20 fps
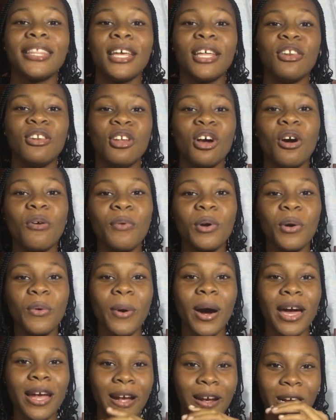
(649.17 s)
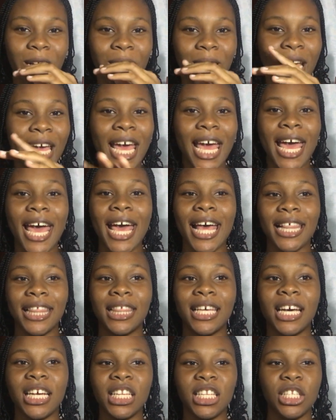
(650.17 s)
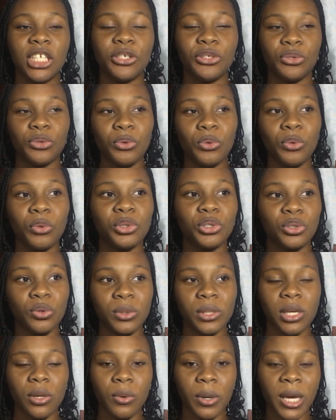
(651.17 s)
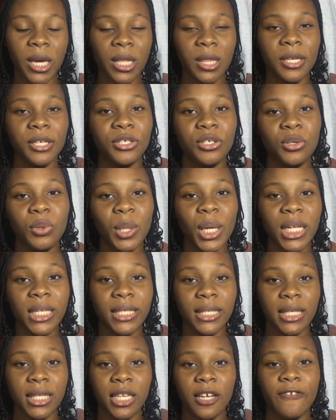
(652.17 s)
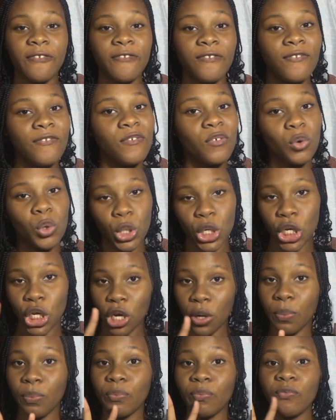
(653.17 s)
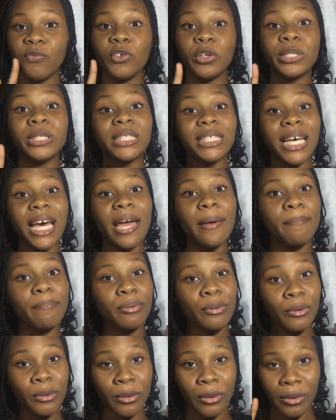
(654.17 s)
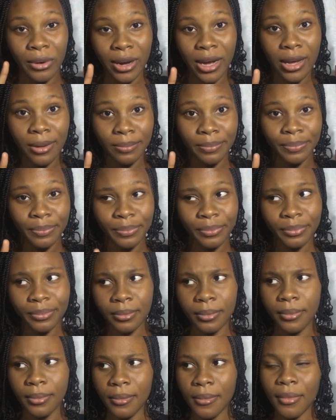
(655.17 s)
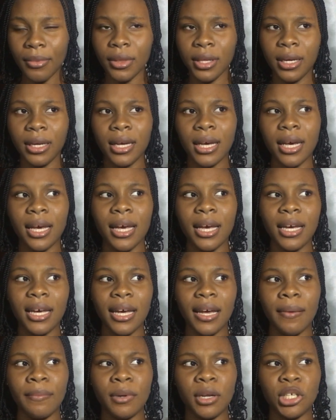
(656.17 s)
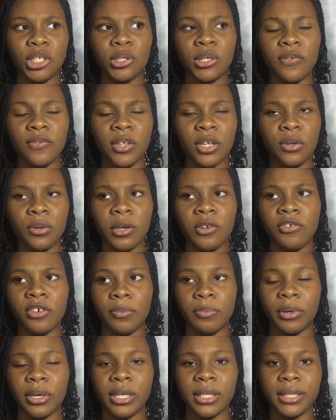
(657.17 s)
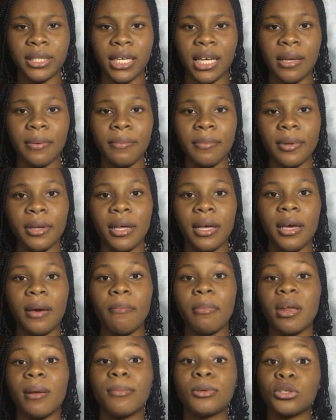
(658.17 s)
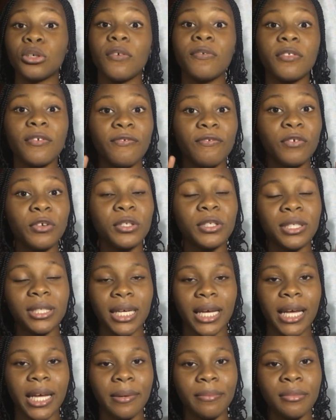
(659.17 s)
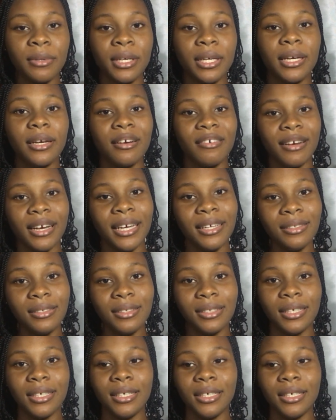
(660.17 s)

they now require that the school shows that, okay, this student is in a 4-year full-time program. I'm not sure if they do it for part-time, but I'm sure of the full-time, right?